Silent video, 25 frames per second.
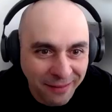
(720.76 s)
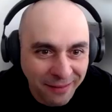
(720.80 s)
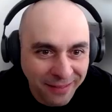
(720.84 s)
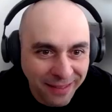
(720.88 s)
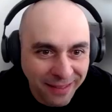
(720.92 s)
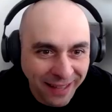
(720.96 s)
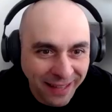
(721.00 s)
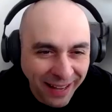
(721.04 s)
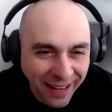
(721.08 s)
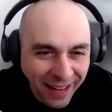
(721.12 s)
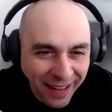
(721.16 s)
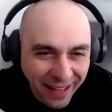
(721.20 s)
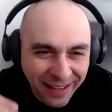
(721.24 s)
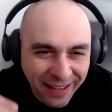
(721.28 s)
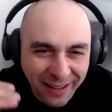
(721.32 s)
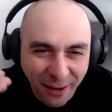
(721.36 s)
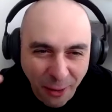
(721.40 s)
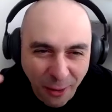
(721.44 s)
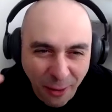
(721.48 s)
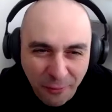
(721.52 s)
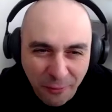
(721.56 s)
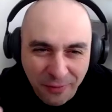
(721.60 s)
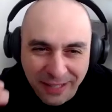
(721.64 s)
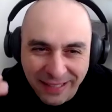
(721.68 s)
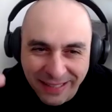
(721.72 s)
everything. I kind of
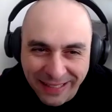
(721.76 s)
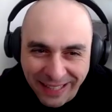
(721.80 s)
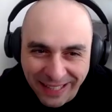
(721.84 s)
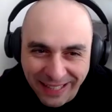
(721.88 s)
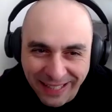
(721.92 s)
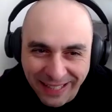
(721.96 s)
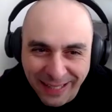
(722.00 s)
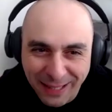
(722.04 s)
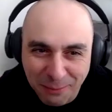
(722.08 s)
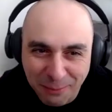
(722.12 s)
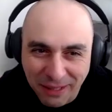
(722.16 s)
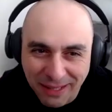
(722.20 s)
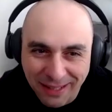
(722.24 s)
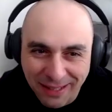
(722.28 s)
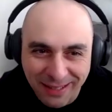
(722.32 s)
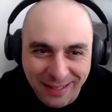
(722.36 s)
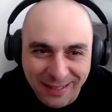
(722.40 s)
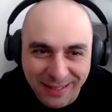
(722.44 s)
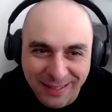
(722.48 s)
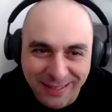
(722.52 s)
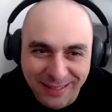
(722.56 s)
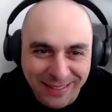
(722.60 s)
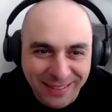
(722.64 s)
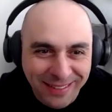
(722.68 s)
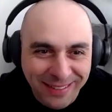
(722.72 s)
overdid it
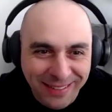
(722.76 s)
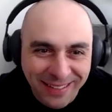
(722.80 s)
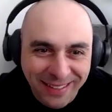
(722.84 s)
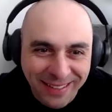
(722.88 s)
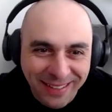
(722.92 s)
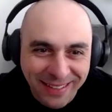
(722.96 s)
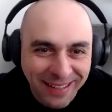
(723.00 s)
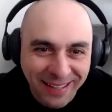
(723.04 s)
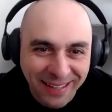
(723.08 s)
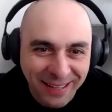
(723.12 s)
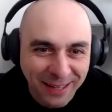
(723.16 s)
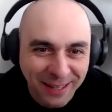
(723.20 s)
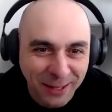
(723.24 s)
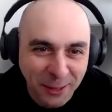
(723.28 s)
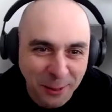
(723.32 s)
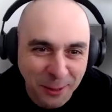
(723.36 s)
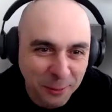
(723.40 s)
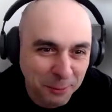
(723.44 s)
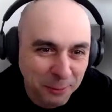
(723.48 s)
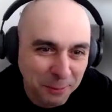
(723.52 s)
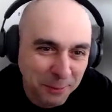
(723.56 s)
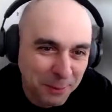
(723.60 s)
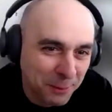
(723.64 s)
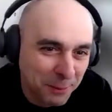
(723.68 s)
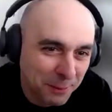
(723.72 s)
because
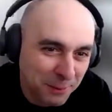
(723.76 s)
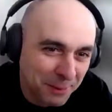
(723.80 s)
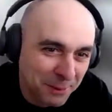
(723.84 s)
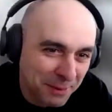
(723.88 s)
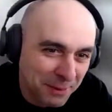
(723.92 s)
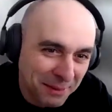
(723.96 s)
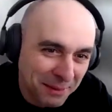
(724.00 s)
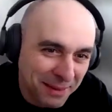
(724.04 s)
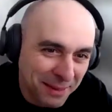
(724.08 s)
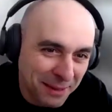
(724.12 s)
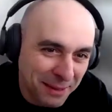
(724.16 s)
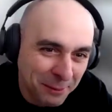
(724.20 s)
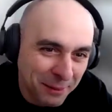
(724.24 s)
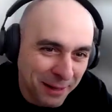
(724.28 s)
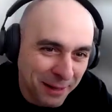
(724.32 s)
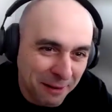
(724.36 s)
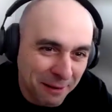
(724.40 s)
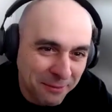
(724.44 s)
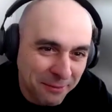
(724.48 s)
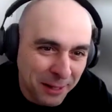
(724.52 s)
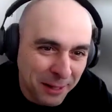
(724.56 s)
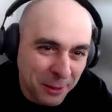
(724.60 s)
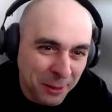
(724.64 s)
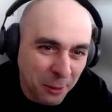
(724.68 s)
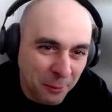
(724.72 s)
you
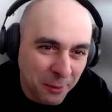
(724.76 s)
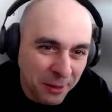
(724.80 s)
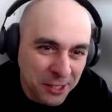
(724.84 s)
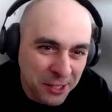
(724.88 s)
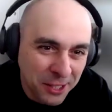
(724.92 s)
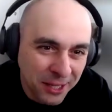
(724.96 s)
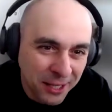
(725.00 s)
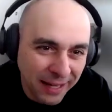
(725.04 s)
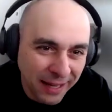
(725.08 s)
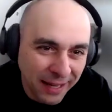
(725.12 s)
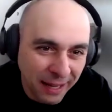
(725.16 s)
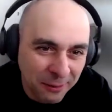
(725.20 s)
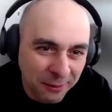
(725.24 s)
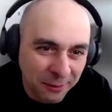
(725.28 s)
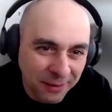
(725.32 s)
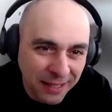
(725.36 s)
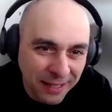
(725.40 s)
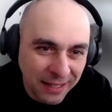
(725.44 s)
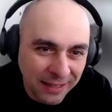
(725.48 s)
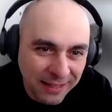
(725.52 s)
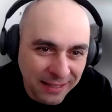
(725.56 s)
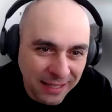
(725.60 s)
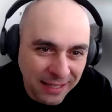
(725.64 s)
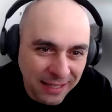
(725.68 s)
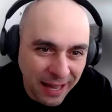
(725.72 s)
never know what you're gonna get on the
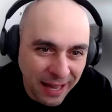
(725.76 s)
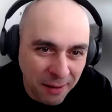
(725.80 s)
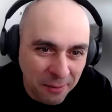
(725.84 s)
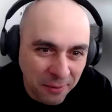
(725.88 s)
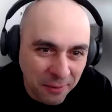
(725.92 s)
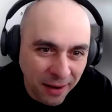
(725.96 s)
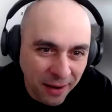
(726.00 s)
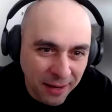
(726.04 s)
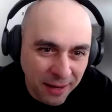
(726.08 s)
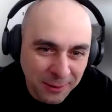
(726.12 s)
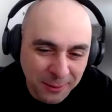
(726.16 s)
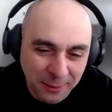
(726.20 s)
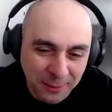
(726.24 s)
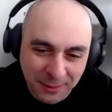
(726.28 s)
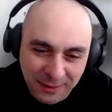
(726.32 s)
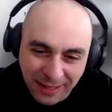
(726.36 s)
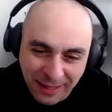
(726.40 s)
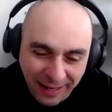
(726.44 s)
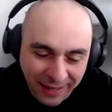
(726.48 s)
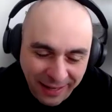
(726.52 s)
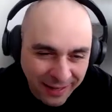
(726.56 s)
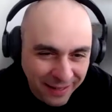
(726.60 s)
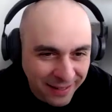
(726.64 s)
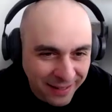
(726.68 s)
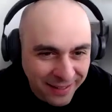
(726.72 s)
exam, right? So it's
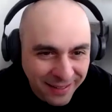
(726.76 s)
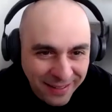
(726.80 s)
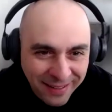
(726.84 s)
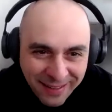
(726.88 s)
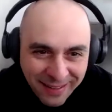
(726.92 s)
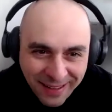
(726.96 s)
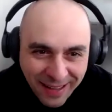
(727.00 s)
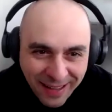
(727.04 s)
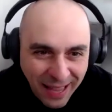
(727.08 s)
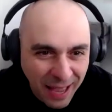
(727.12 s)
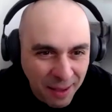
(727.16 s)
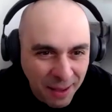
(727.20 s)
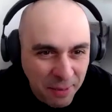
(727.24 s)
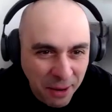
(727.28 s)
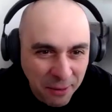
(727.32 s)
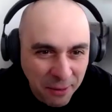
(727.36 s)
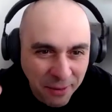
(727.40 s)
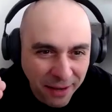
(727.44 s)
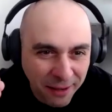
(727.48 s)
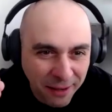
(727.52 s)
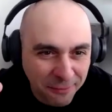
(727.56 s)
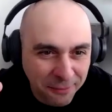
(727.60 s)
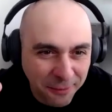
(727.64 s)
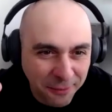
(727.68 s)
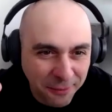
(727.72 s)
like, am I
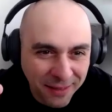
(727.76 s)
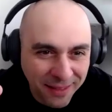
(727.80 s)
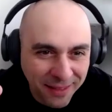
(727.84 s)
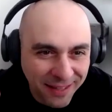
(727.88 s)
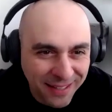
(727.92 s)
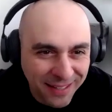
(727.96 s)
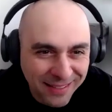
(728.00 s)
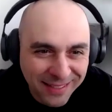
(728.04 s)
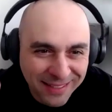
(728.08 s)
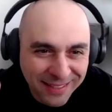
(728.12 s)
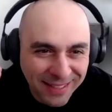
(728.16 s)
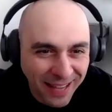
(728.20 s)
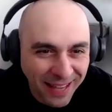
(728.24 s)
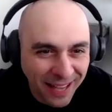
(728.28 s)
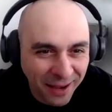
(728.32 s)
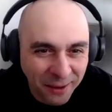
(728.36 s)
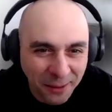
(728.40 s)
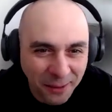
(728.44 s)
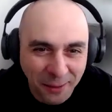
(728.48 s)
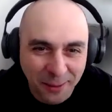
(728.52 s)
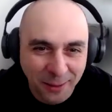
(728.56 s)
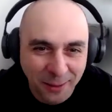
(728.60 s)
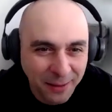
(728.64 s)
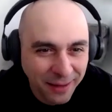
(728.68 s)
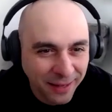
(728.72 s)
ready for this? I
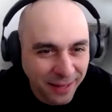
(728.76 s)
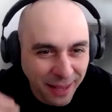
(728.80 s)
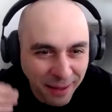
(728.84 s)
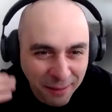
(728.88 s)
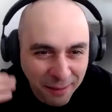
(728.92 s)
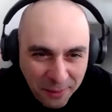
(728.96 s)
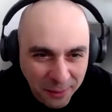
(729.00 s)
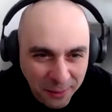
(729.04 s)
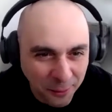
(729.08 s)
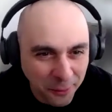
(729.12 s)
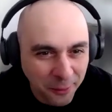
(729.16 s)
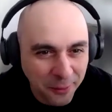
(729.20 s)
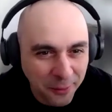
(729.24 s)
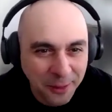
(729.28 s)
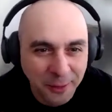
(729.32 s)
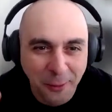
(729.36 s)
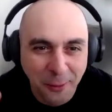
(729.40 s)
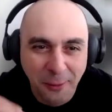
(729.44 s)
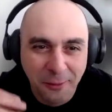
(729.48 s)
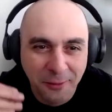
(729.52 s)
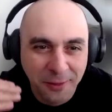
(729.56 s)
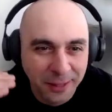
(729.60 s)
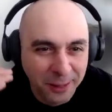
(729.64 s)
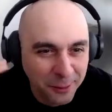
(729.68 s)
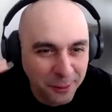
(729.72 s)
don't know. I kept going
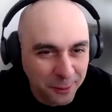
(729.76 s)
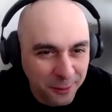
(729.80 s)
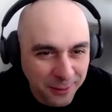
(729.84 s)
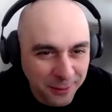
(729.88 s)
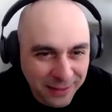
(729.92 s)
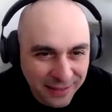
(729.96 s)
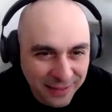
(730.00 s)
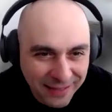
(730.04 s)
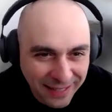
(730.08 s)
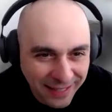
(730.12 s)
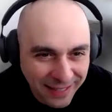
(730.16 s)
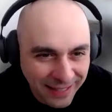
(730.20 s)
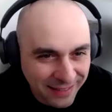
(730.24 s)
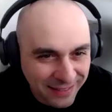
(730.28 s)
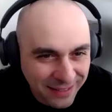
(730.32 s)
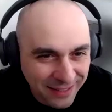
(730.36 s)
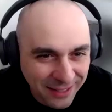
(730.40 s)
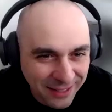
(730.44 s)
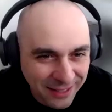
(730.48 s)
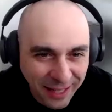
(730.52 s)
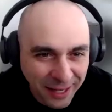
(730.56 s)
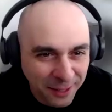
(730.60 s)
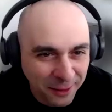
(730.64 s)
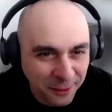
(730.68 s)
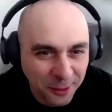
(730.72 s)
over the courses and it's
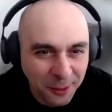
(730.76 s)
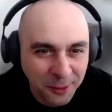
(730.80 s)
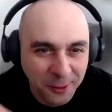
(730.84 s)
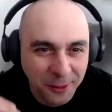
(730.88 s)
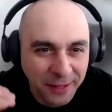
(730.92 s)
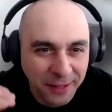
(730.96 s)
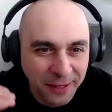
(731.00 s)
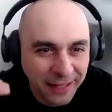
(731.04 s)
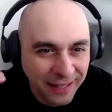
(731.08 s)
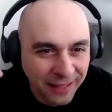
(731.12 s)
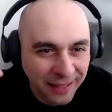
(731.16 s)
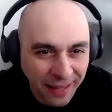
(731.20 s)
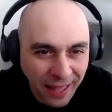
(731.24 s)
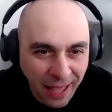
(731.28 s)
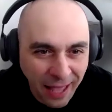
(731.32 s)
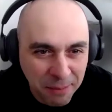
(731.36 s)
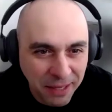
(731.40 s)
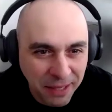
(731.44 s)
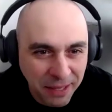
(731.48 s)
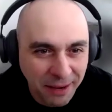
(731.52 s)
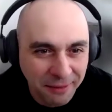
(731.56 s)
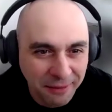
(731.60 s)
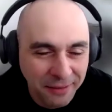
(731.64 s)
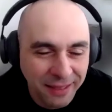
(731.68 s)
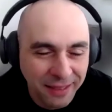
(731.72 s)
like learning,
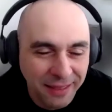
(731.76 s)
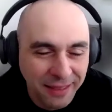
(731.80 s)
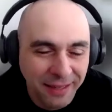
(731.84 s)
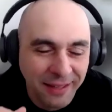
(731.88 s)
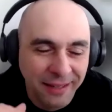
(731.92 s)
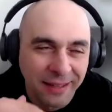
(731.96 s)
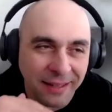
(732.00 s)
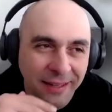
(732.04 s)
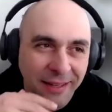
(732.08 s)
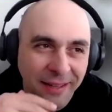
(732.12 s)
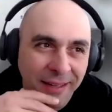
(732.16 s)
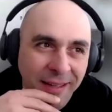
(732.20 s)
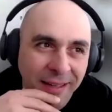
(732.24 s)
labbing everything.